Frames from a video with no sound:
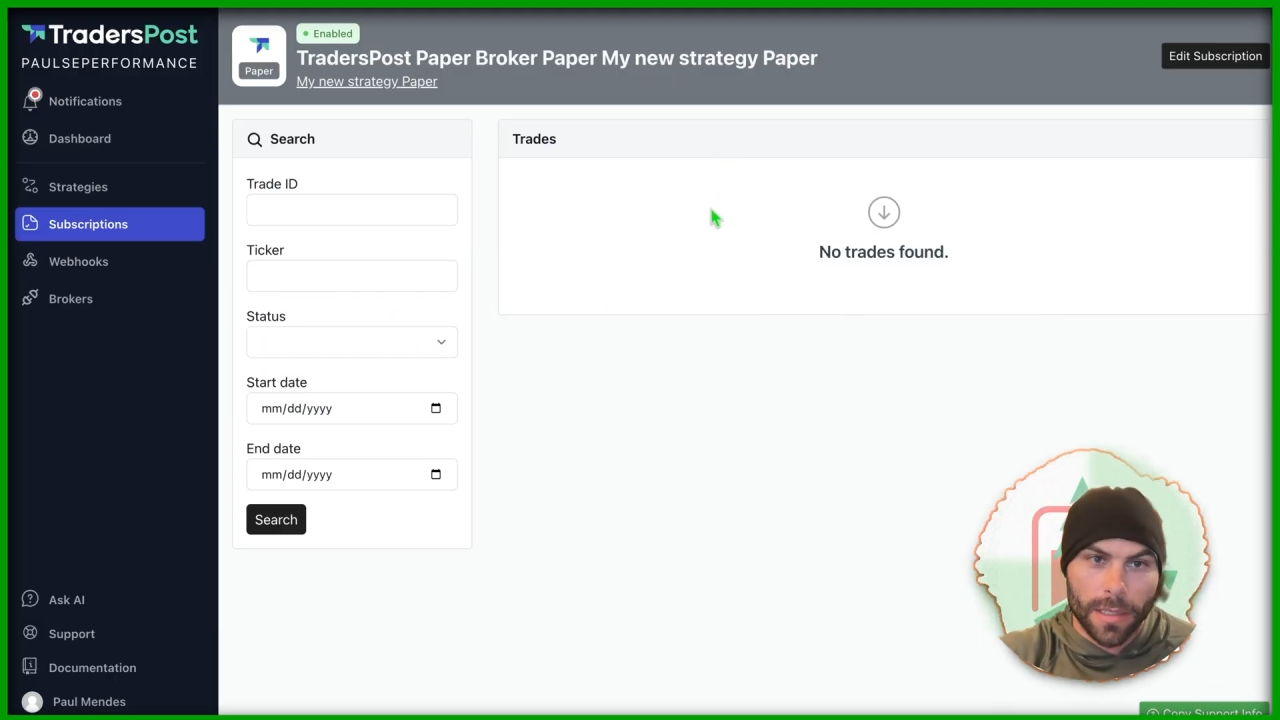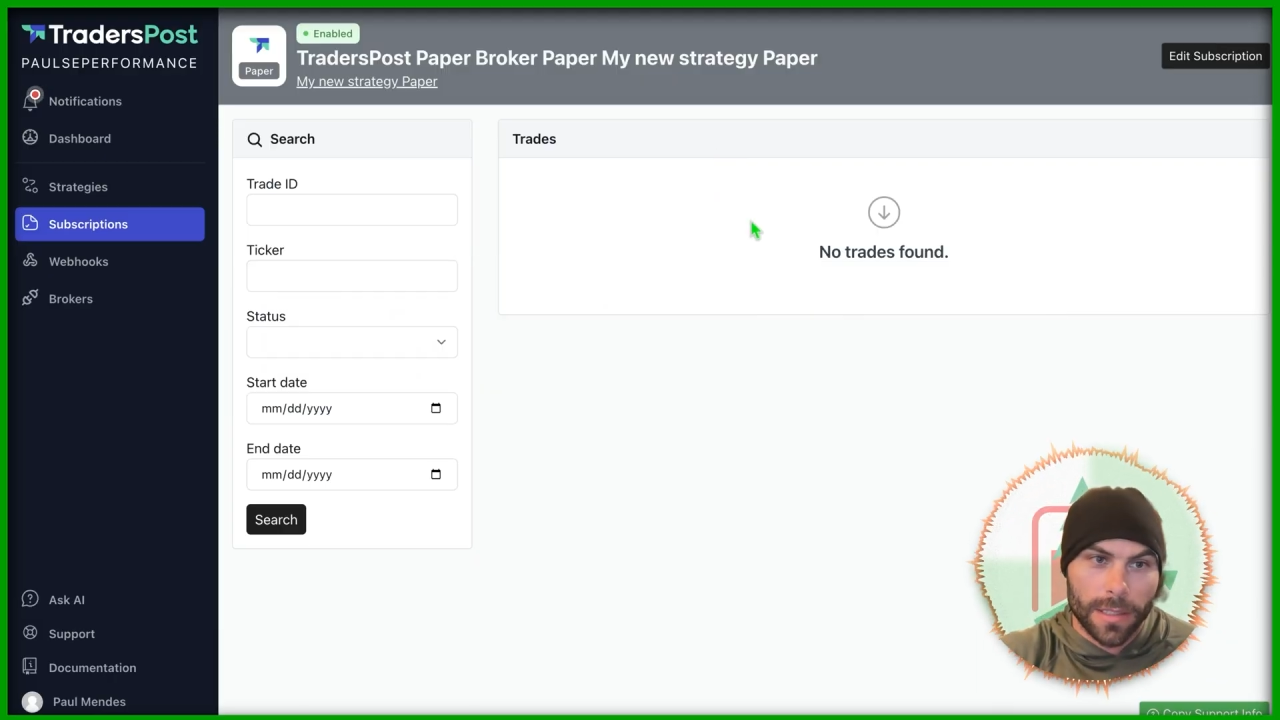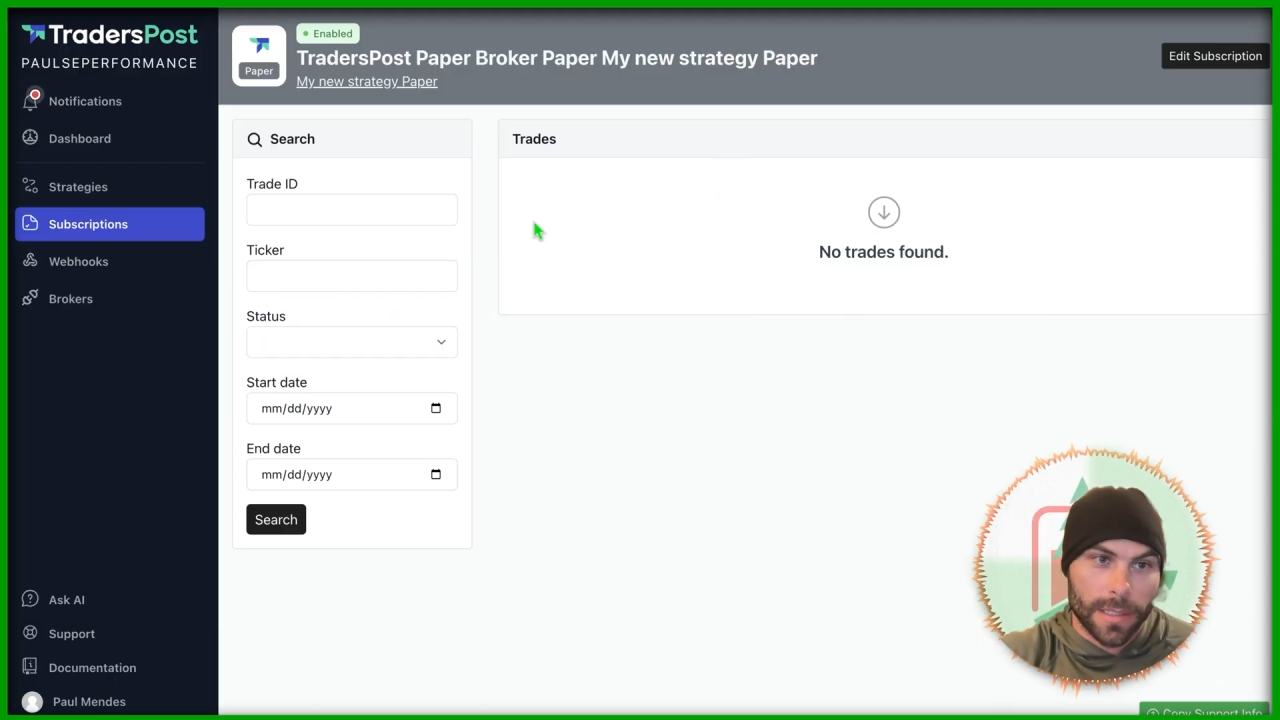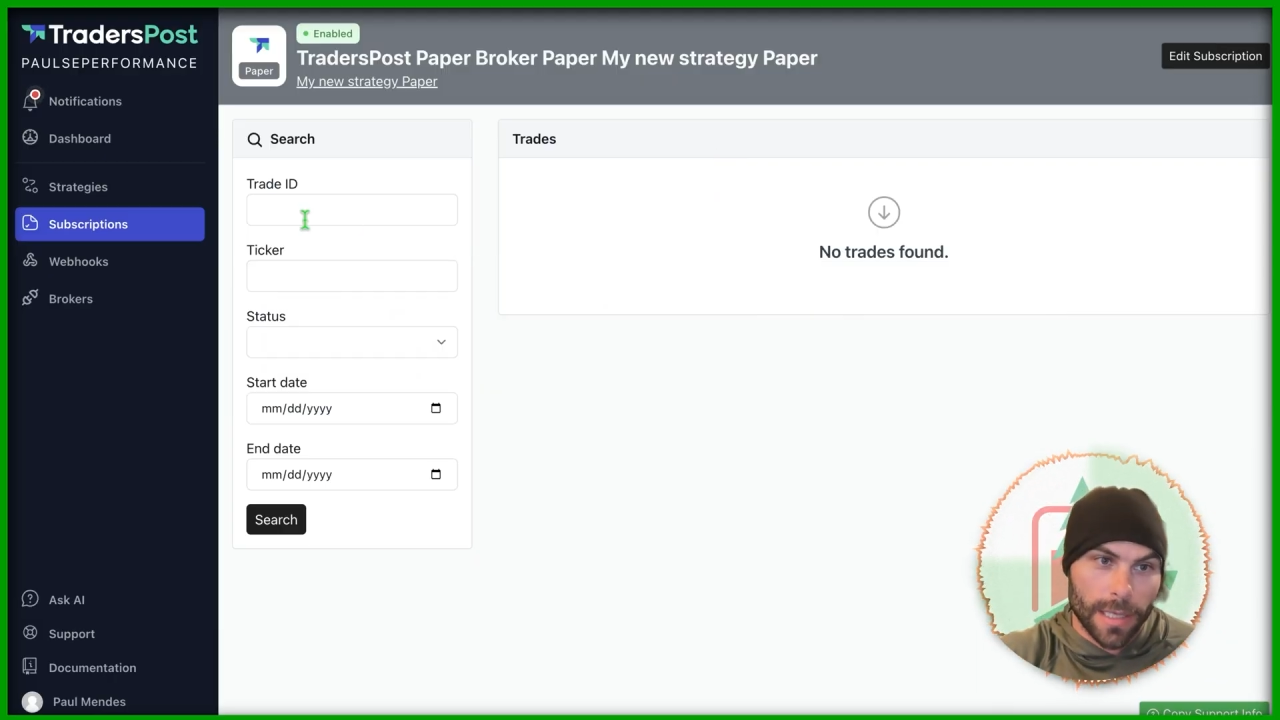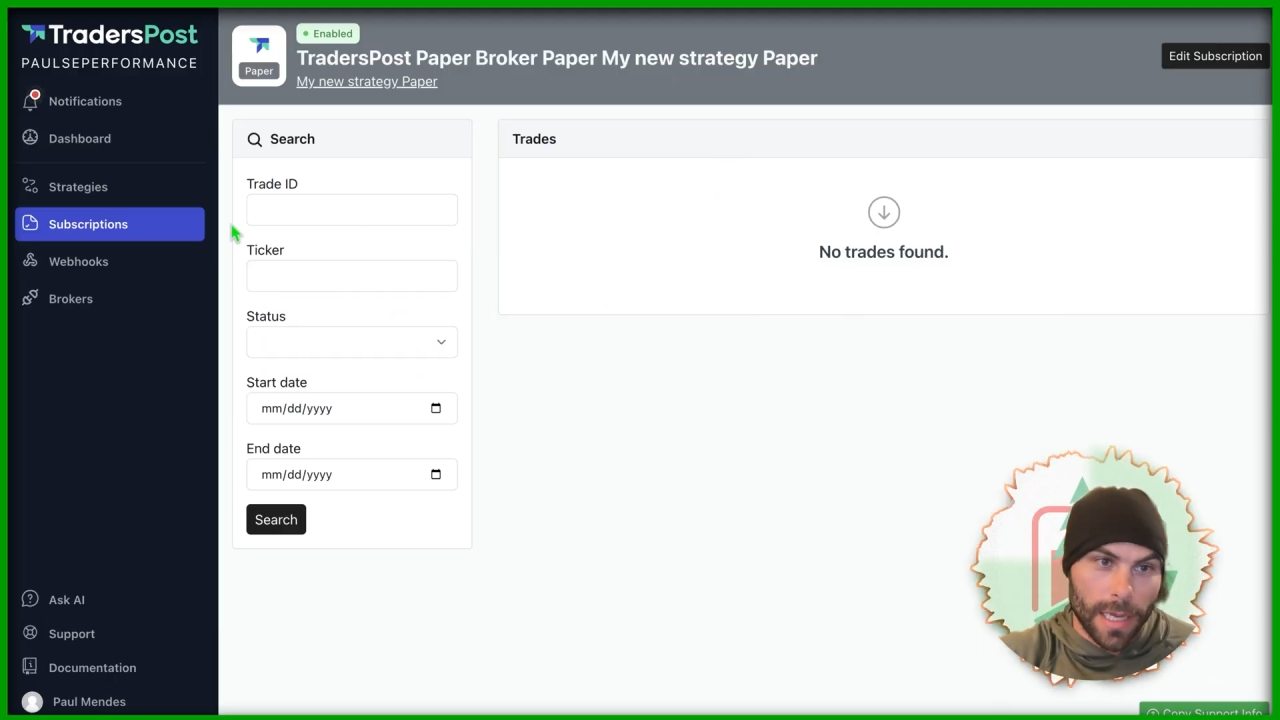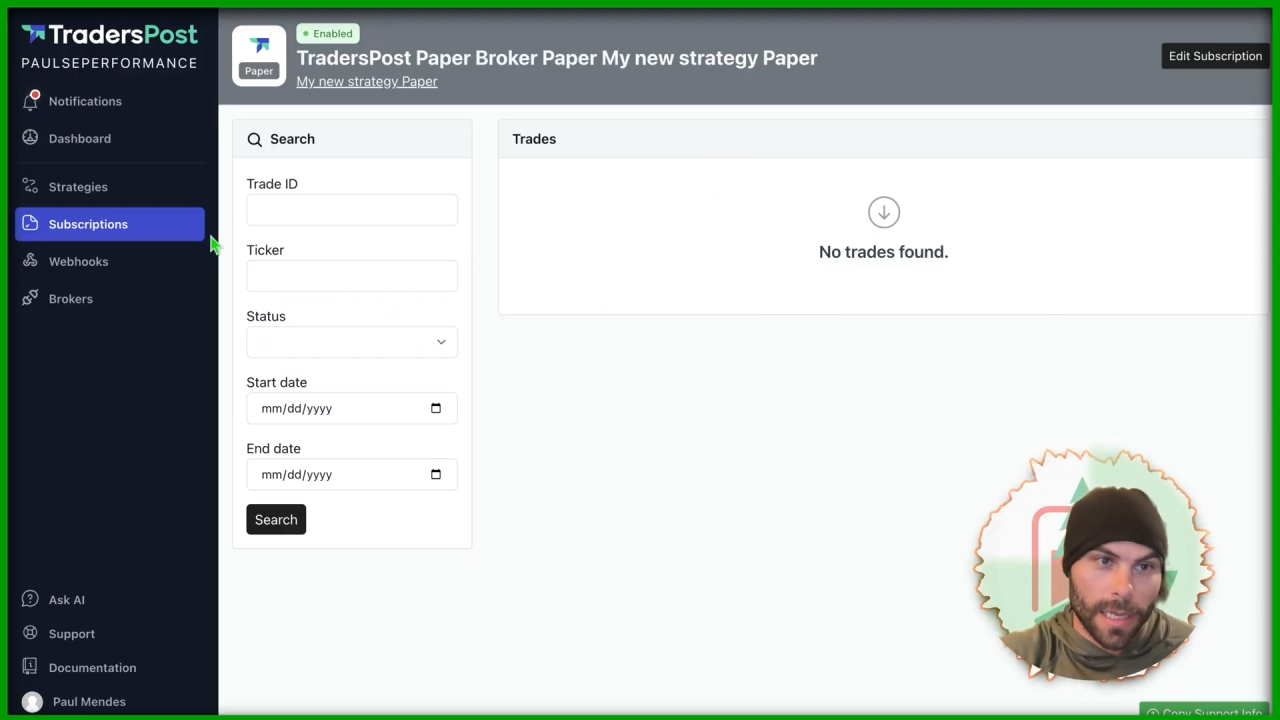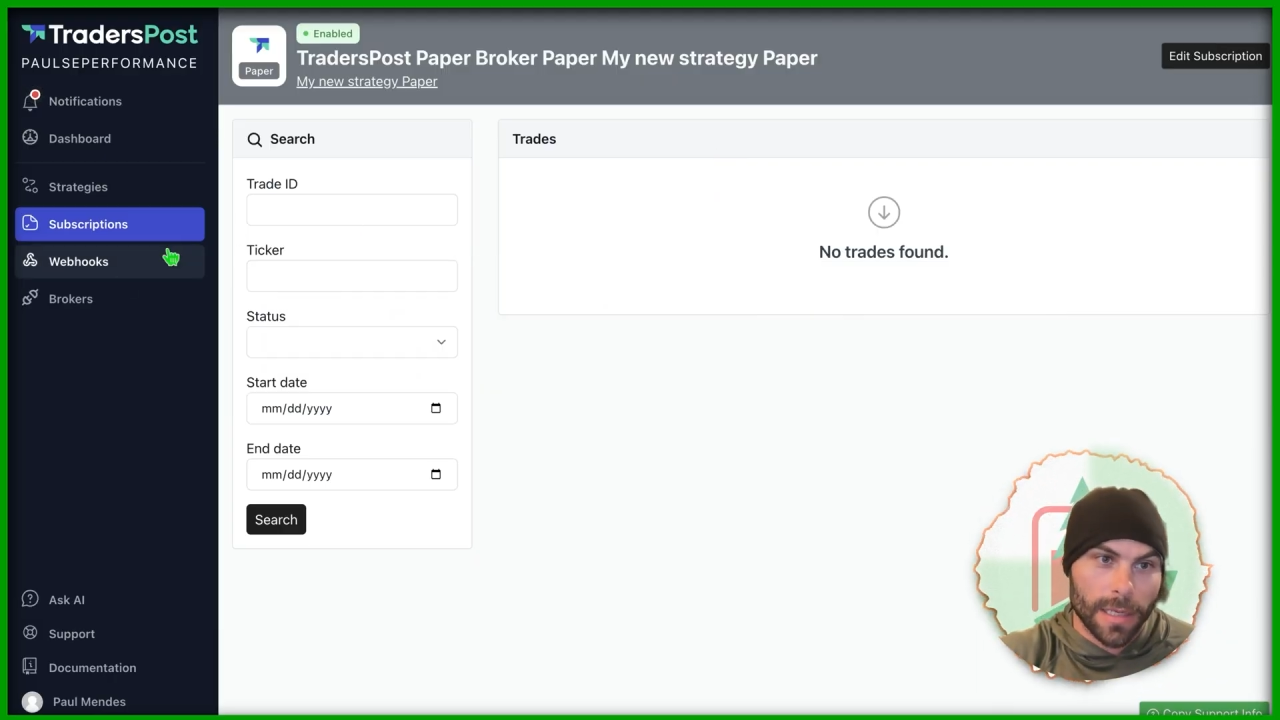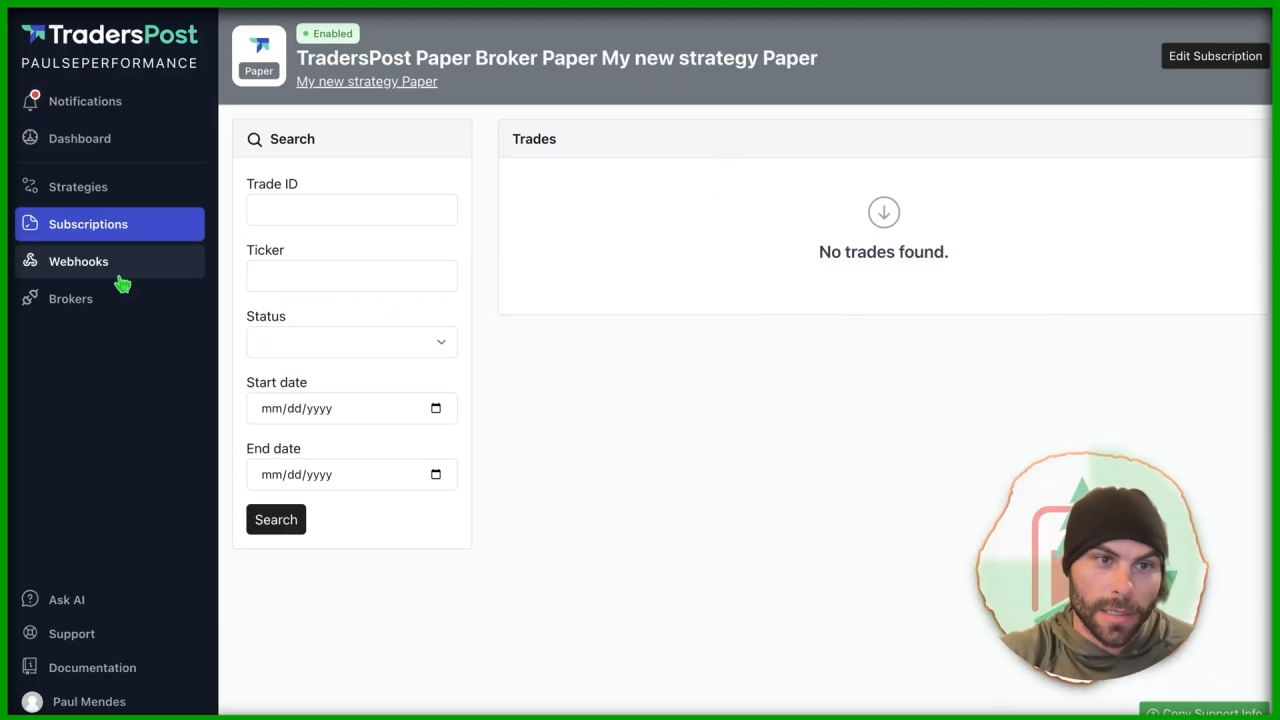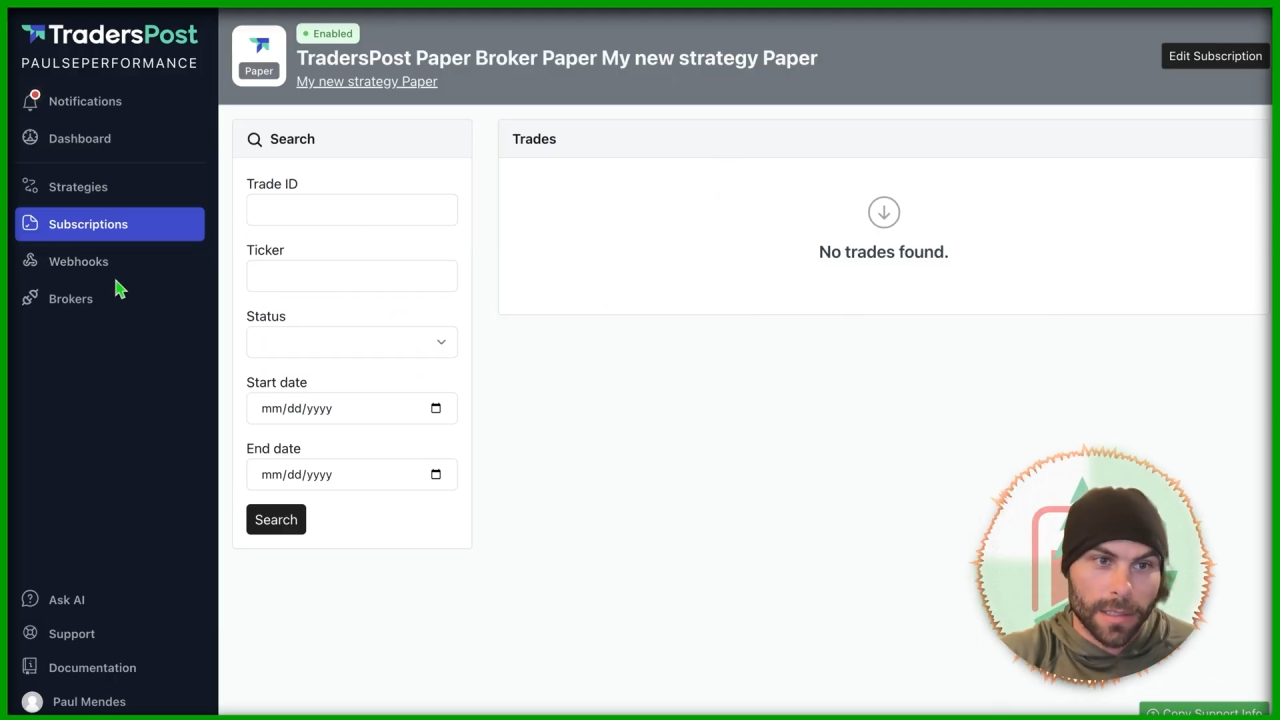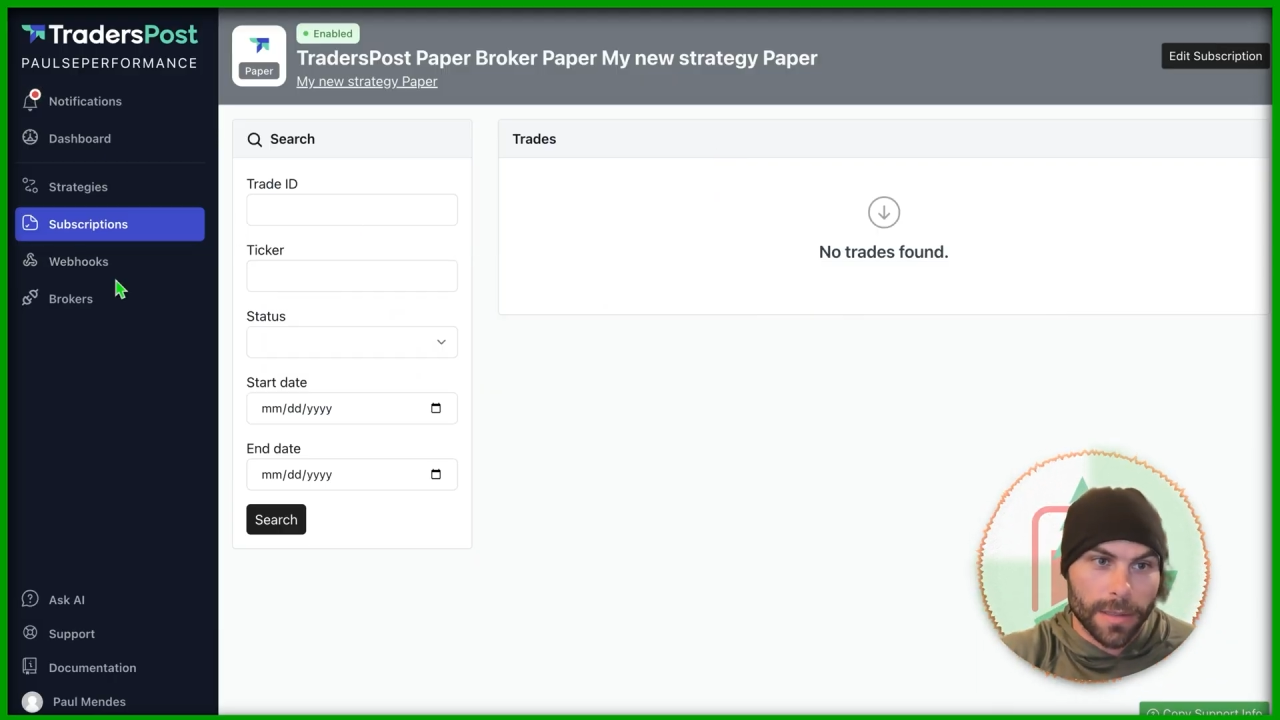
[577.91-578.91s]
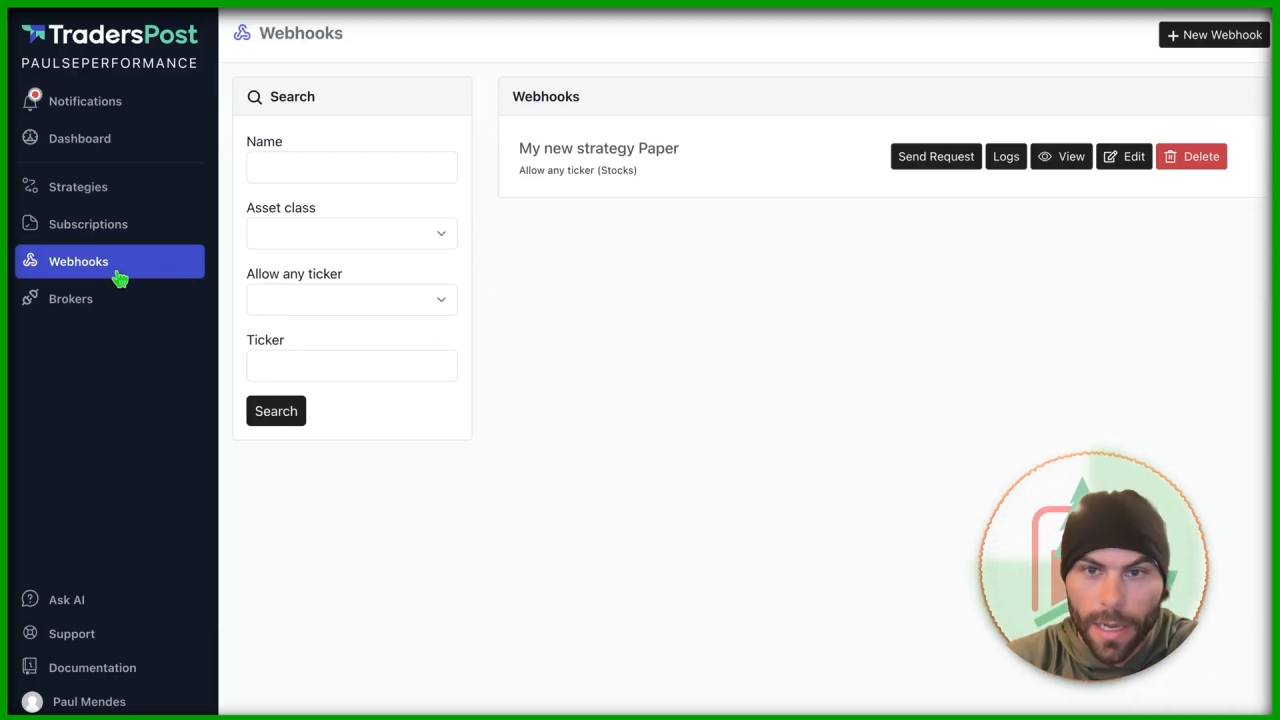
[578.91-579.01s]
send